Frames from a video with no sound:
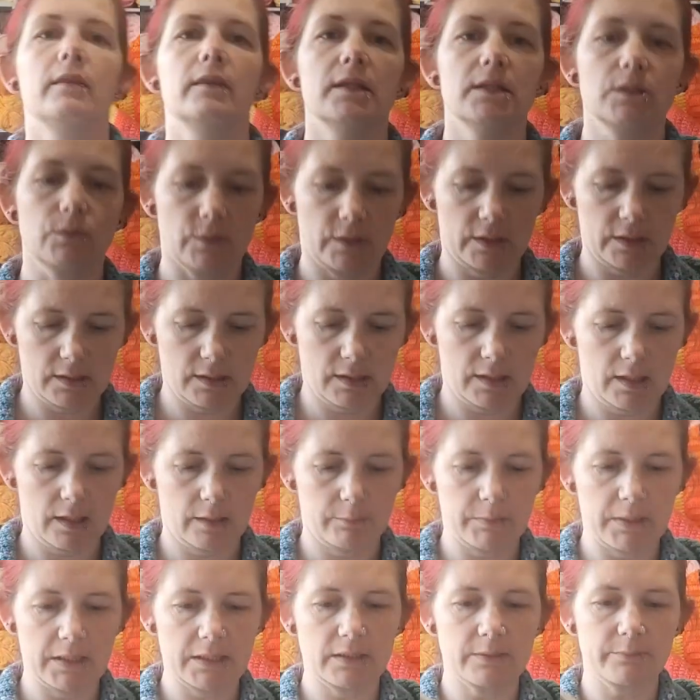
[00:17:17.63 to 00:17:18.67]
this one,
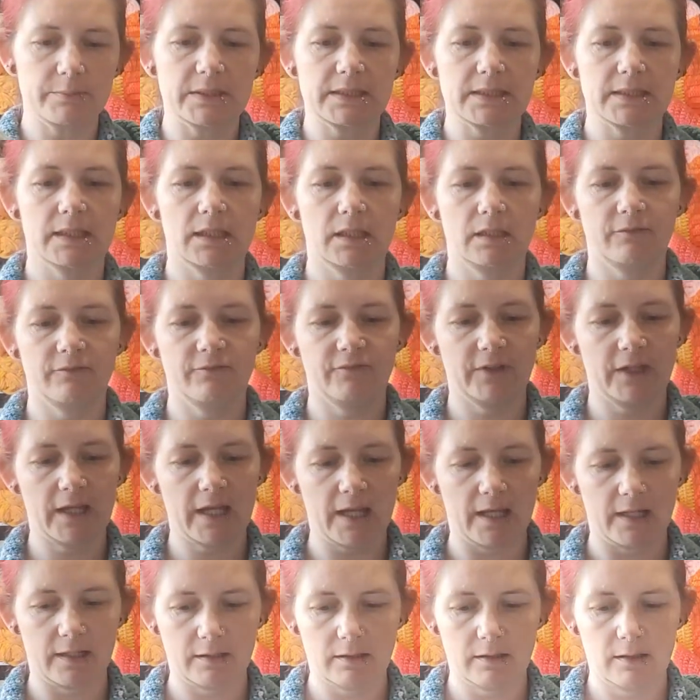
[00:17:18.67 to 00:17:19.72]
I made the mistake of
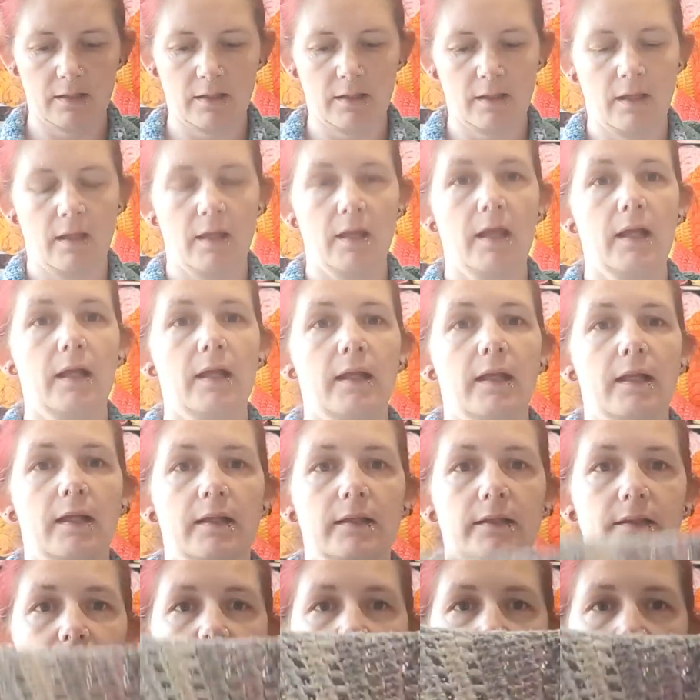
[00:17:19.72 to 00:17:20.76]
forgetting
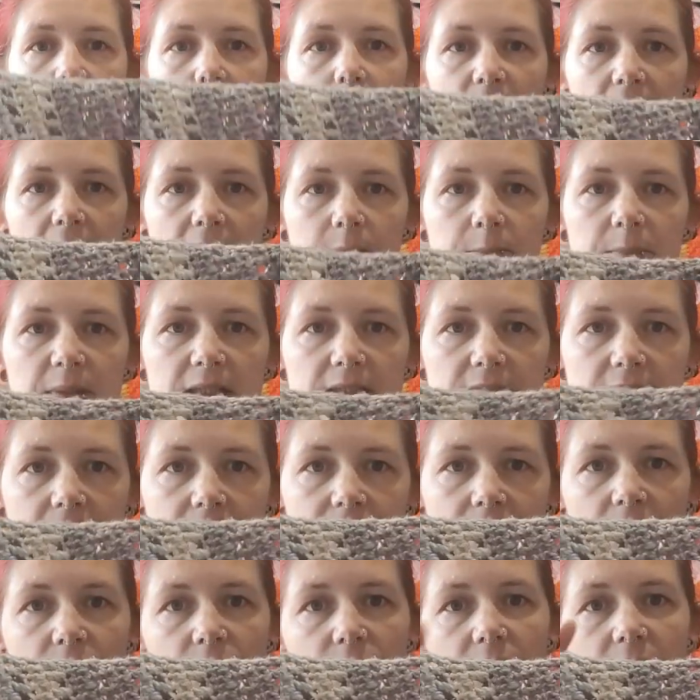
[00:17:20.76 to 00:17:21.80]
that I make them
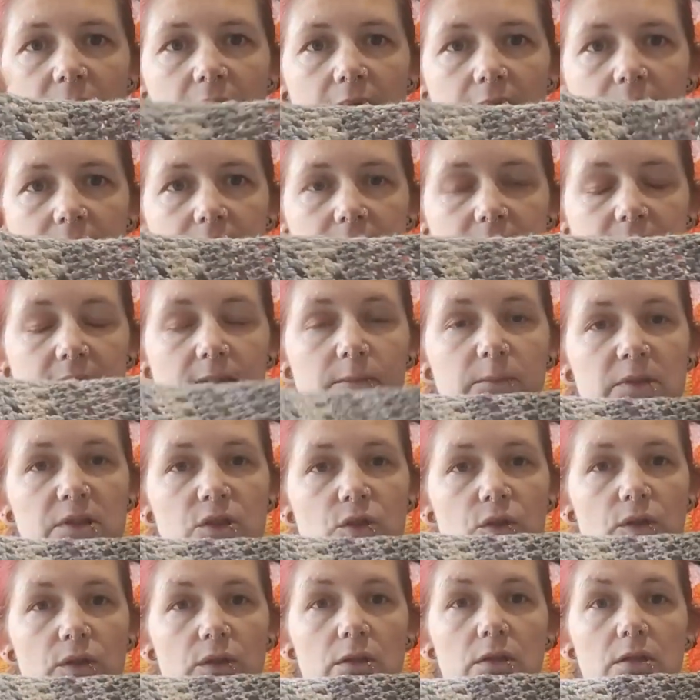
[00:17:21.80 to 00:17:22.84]
inside out and the seam is
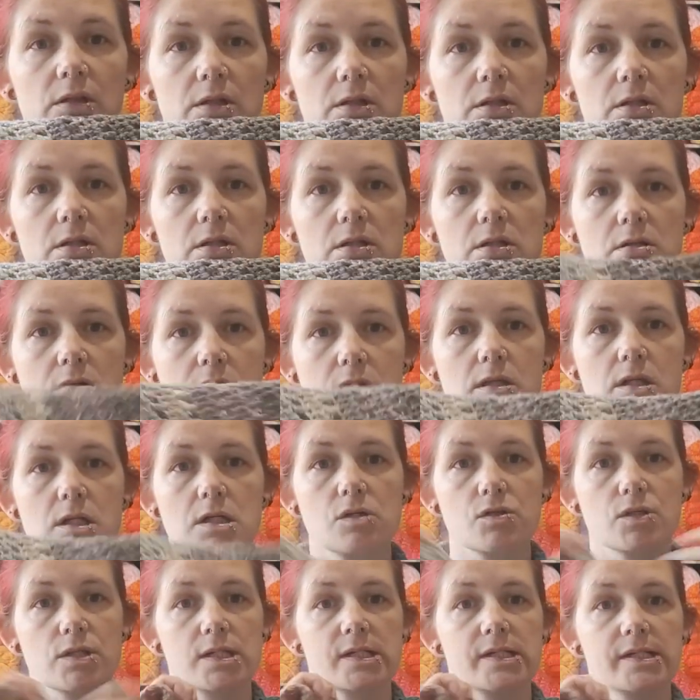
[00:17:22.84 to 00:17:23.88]
on the
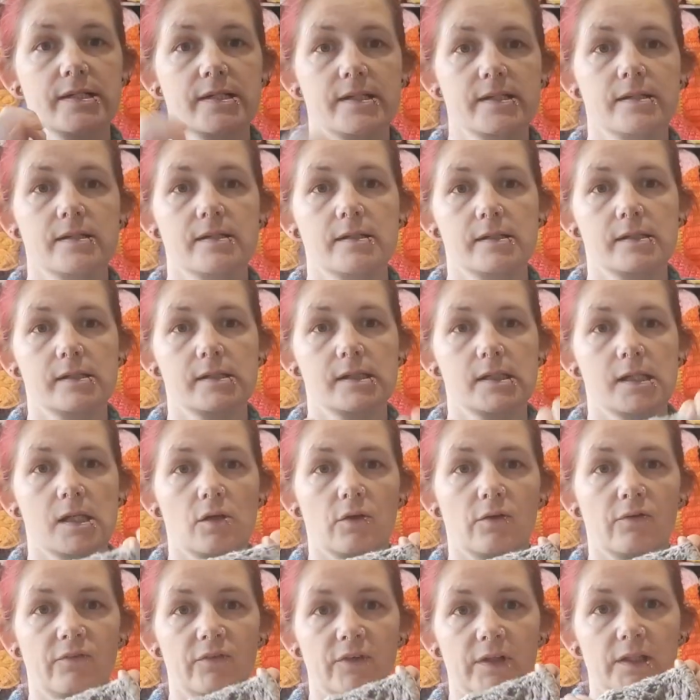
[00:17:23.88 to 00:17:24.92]
outside
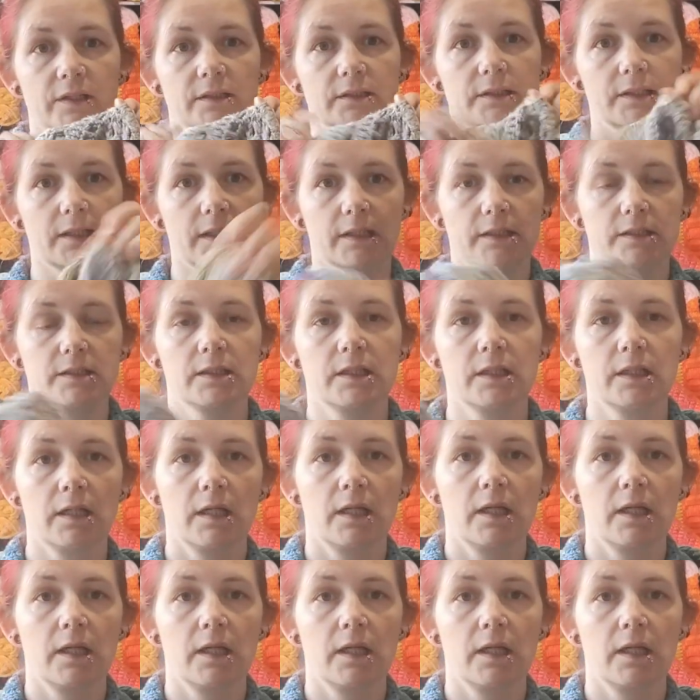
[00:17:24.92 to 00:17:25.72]
instead of the inside,